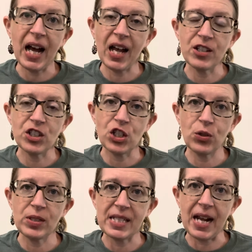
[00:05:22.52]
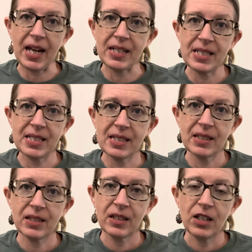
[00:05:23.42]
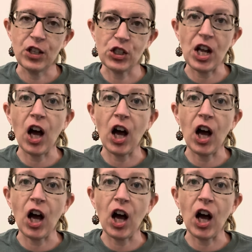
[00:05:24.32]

on Tuesdays, there's